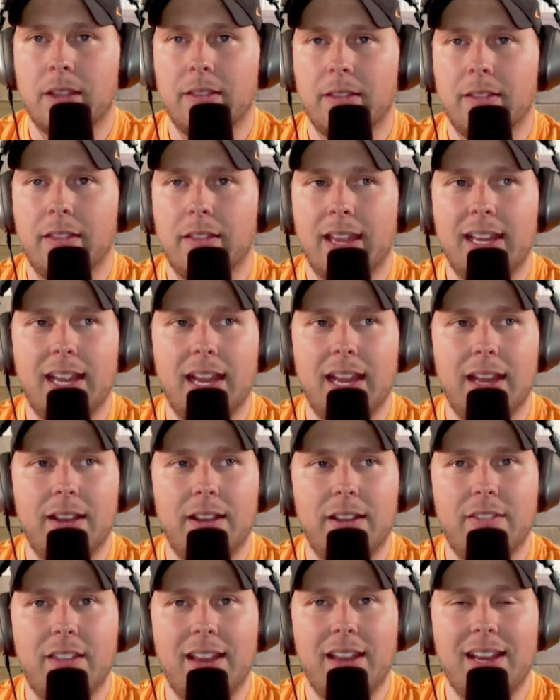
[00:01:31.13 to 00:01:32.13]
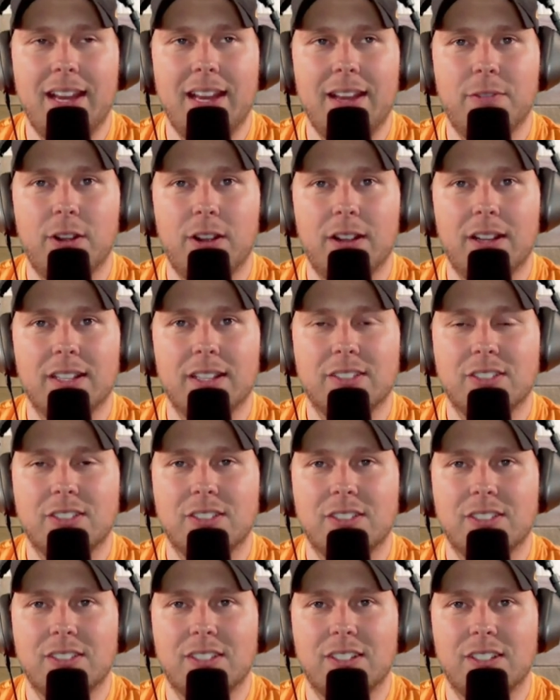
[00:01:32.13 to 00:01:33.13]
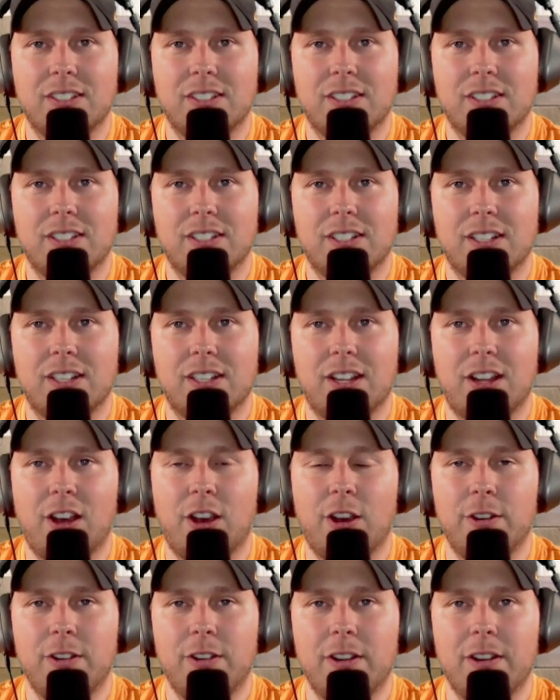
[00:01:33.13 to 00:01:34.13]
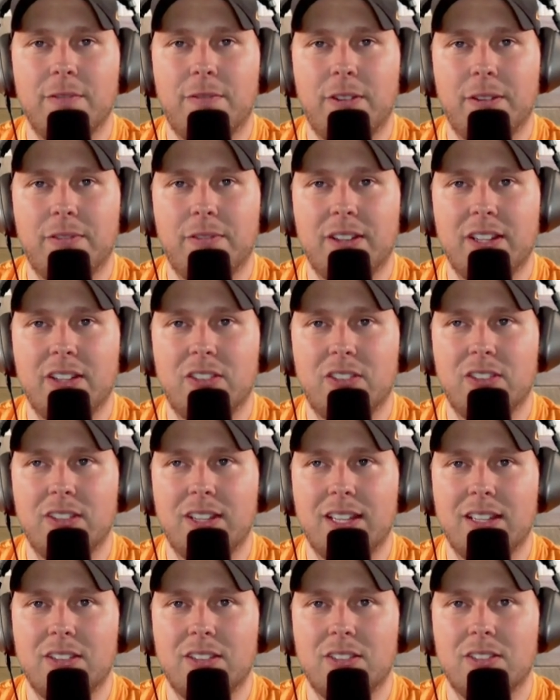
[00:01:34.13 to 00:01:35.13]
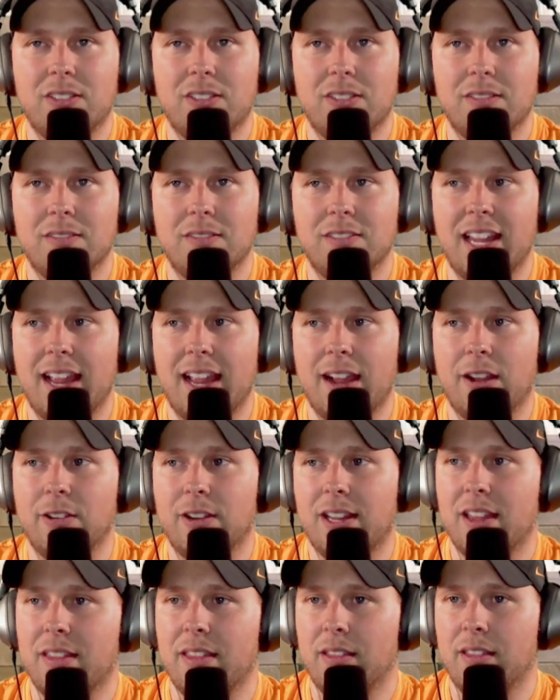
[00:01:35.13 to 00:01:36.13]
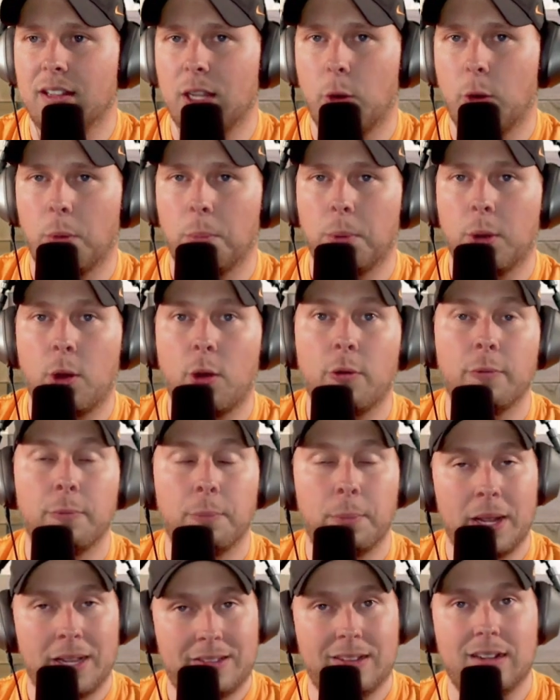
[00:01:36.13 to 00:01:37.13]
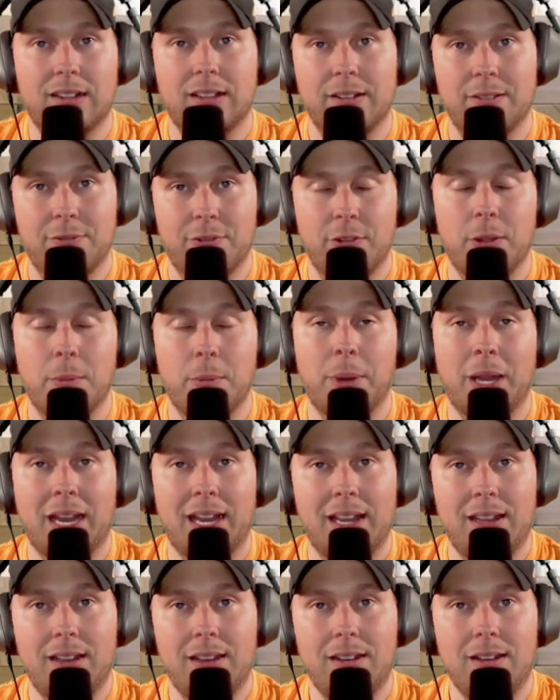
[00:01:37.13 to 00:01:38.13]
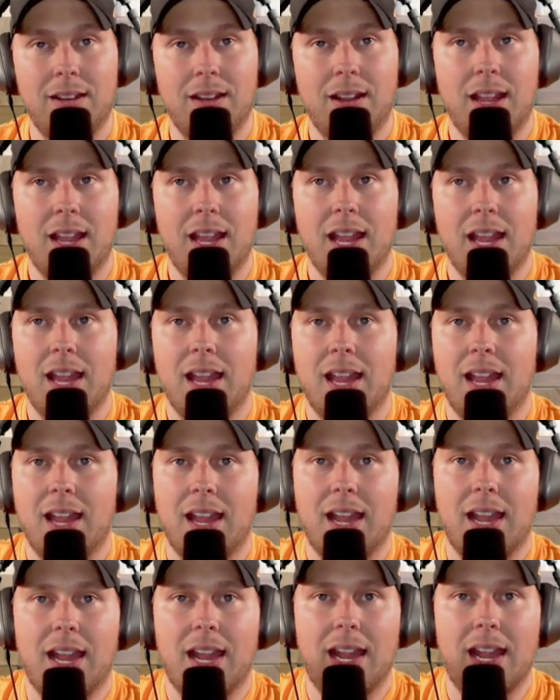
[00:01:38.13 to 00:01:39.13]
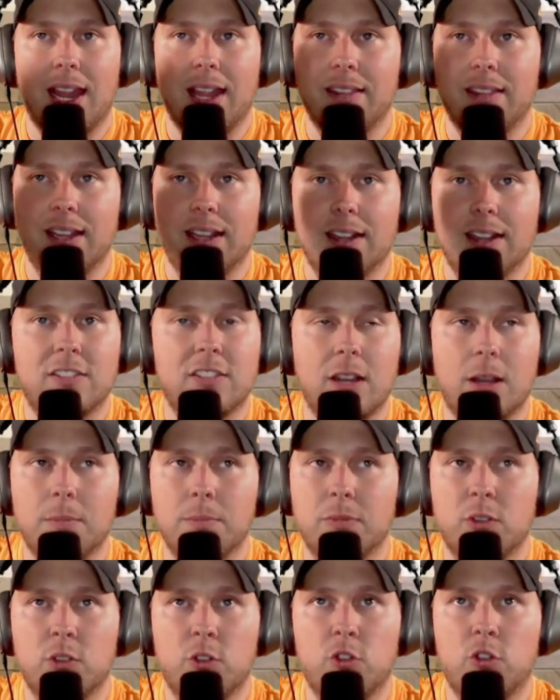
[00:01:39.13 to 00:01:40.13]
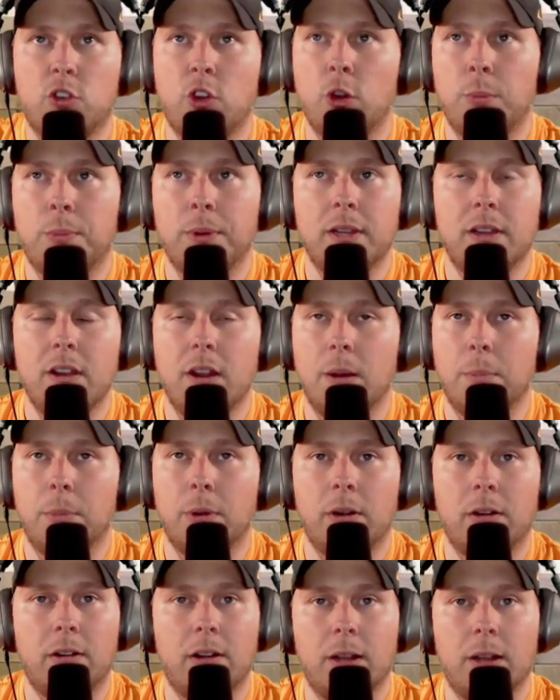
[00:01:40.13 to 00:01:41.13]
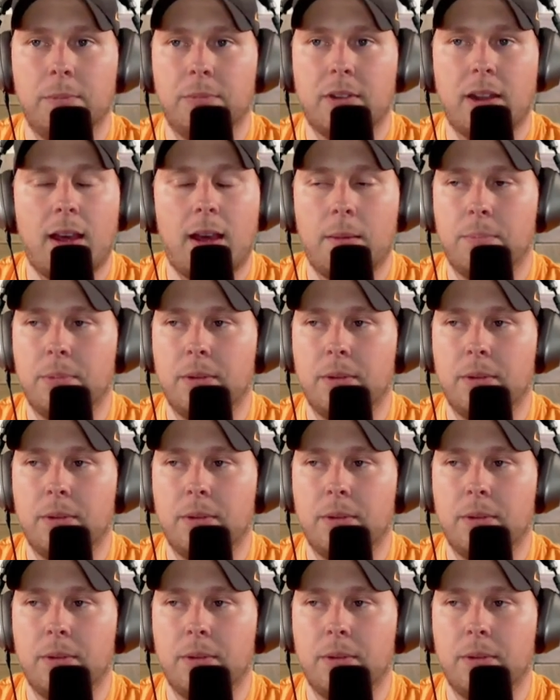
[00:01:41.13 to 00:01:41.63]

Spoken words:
They gave us 150 seats down in the lower bowl, basically for the band, and then some stupid number up top.